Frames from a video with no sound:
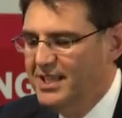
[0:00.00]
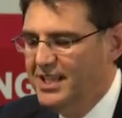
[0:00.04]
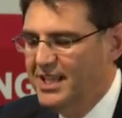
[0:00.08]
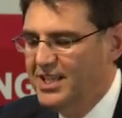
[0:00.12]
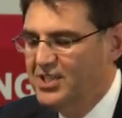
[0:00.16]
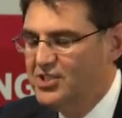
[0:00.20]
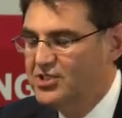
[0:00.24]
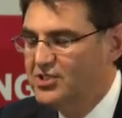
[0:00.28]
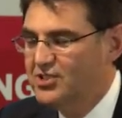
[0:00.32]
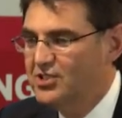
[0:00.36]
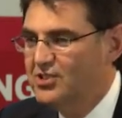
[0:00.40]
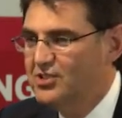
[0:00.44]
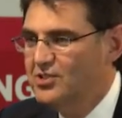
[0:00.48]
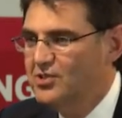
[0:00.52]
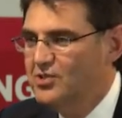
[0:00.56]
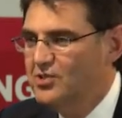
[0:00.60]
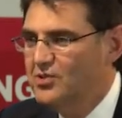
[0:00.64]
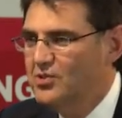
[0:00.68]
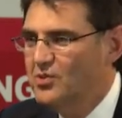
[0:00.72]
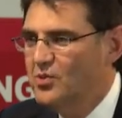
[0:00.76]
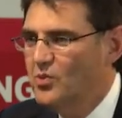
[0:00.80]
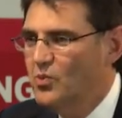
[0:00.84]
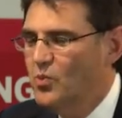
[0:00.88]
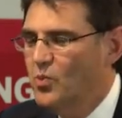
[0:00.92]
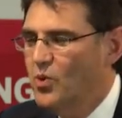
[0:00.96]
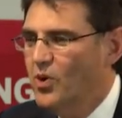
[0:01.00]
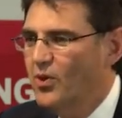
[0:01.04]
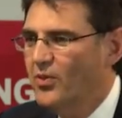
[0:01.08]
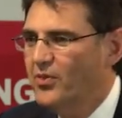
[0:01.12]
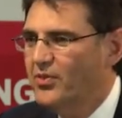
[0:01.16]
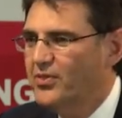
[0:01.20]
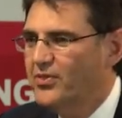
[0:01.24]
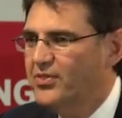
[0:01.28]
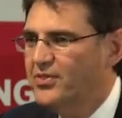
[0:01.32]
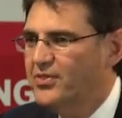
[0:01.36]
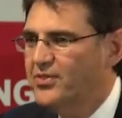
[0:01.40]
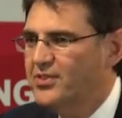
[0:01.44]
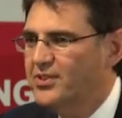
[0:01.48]
as to
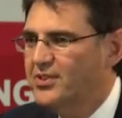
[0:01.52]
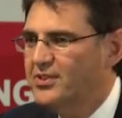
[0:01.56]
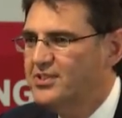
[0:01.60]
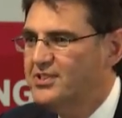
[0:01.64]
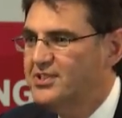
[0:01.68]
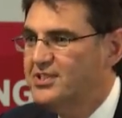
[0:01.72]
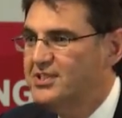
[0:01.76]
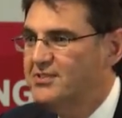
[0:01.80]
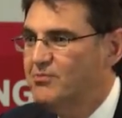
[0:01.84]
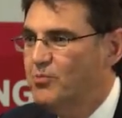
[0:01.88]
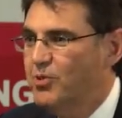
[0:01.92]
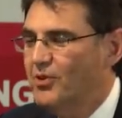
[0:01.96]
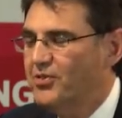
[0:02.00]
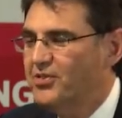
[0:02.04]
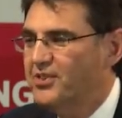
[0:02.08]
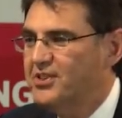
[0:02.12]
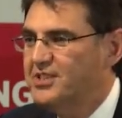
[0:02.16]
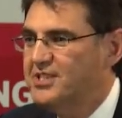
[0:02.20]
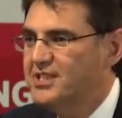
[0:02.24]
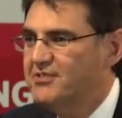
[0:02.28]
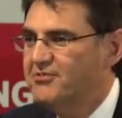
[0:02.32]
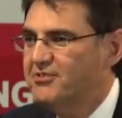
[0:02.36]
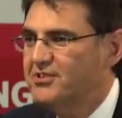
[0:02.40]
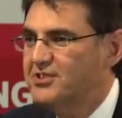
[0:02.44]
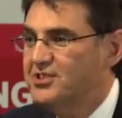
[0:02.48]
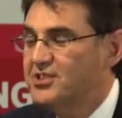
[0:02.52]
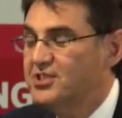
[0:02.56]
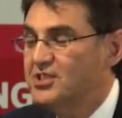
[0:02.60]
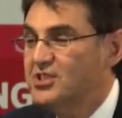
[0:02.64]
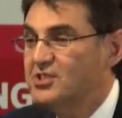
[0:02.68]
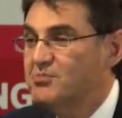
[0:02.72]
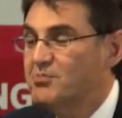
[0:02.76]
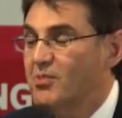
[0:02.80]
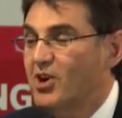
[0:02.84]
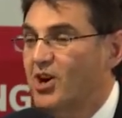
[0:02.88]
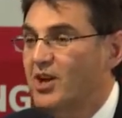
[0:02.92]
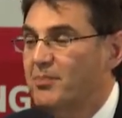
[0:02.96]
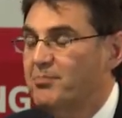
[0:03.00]
what the
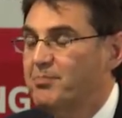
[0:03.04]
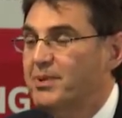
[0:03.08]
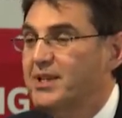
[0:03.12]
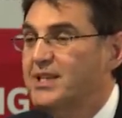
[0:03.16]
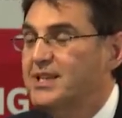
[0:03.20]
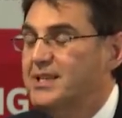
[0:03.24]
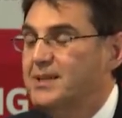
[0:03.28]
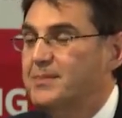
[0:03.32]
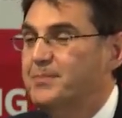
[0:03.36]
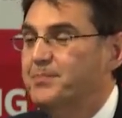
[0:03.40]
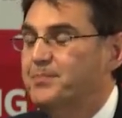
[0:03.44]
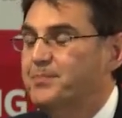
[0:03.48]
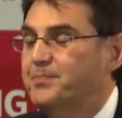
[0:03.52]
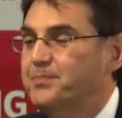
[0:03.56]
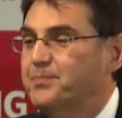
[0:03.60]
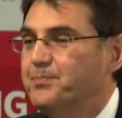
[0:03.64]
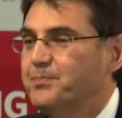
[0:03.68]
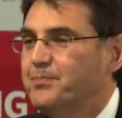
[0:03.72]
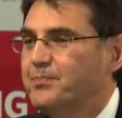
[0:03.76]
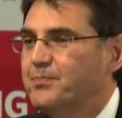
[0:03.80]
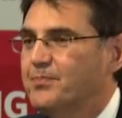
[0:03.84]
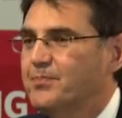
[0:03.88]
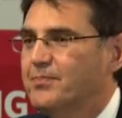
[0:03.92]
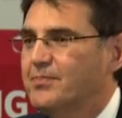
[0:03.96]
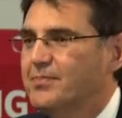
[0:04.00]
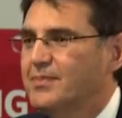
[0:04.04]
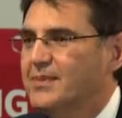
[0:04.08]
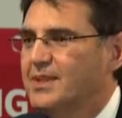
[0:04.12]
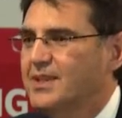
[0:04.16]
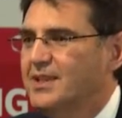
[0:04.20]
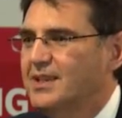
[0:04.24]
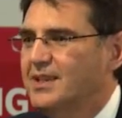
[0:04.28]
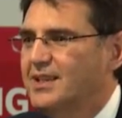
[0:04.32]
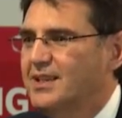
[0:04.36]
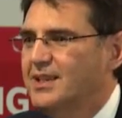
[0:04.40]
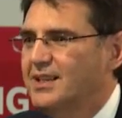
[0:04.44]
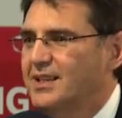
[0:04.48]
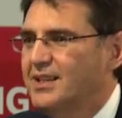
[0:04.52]
differences might be.
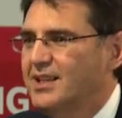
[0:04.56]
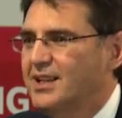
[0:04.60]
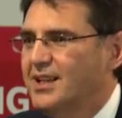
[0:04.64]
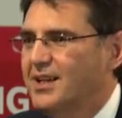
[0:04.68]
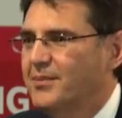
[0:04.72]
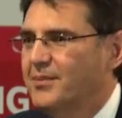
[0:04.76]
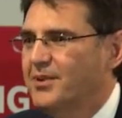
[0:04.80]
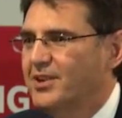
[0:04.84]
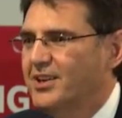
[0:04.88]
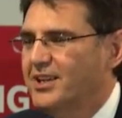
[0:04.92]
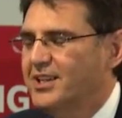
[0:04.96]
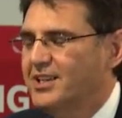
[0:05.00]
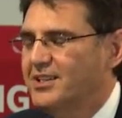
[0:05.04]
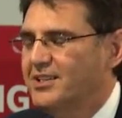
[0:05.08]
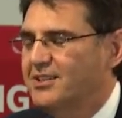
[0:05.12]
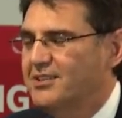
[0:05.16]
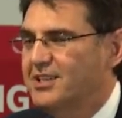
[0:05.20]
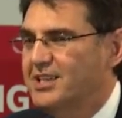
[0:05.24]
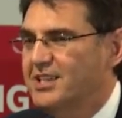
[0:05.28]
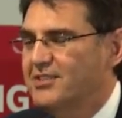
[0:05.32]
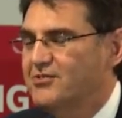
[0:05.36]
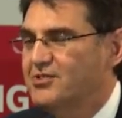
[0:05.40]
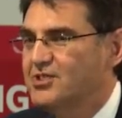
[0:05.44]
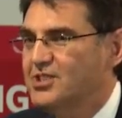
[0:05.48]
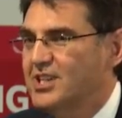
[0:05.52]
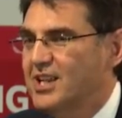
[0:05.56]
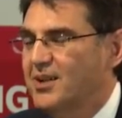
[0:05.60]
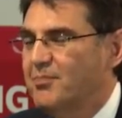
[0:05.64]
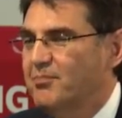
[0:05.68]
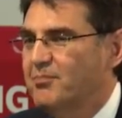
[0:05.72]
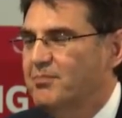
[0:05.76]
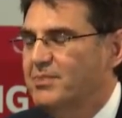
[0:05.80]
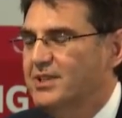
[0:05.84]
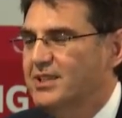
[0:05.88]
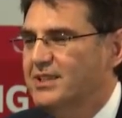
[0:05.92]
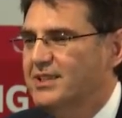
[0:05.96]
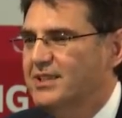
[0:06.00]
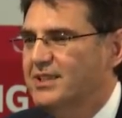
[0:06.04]
I mean, I can think of
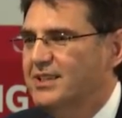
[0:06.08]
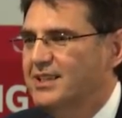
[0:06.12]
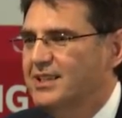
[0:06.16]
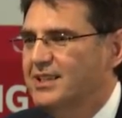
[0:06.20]
some, but...